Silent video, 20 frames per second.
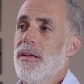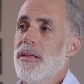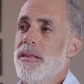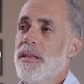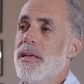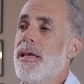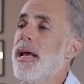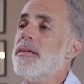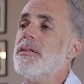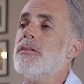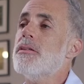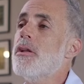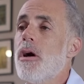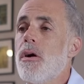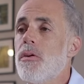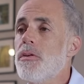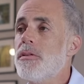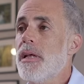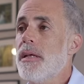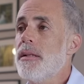The guest
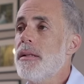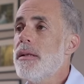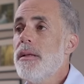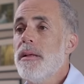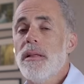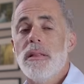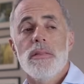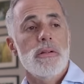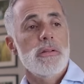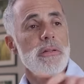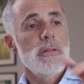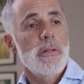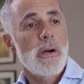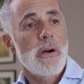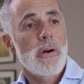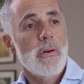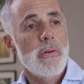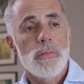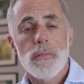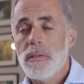knows that there's
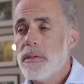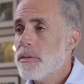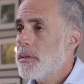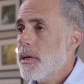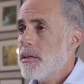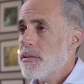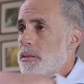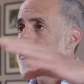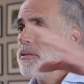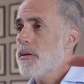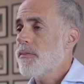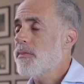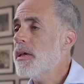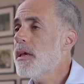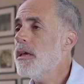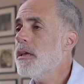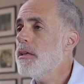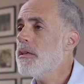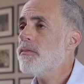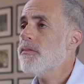no dozens of
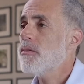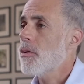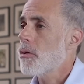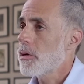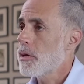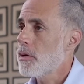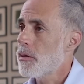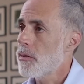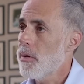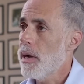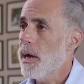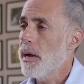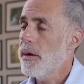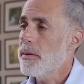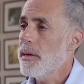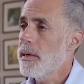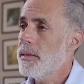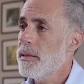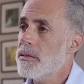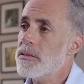keys floating around
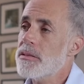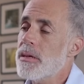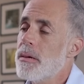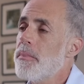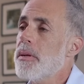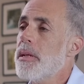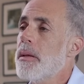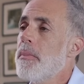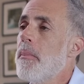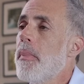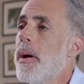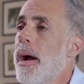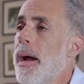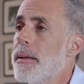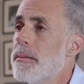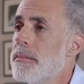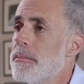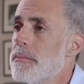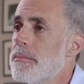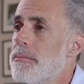and that somebody might
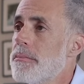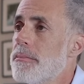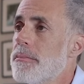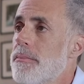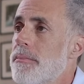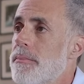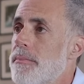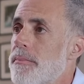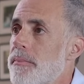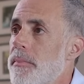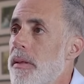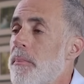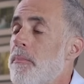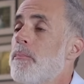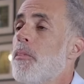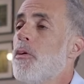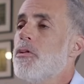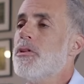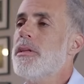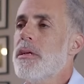
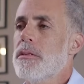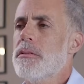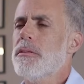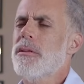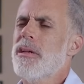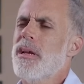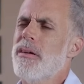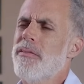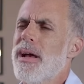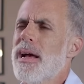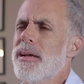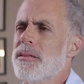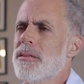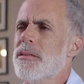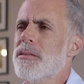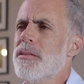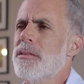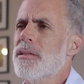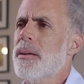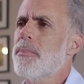potentially have access
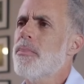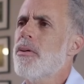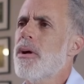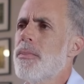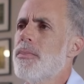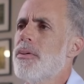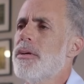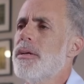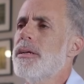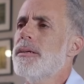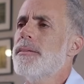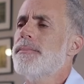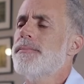to that property.